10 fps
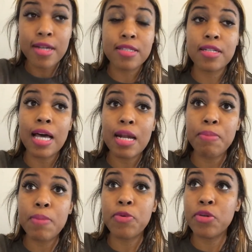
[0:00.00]
Because a lot of
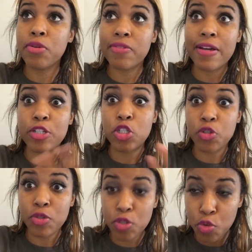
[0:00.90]
people, you don't even have the
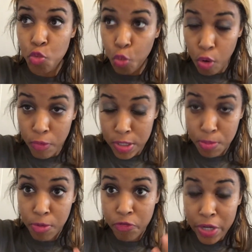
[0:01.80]
strength to war with your
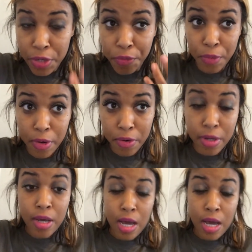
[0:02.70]
prophetic word.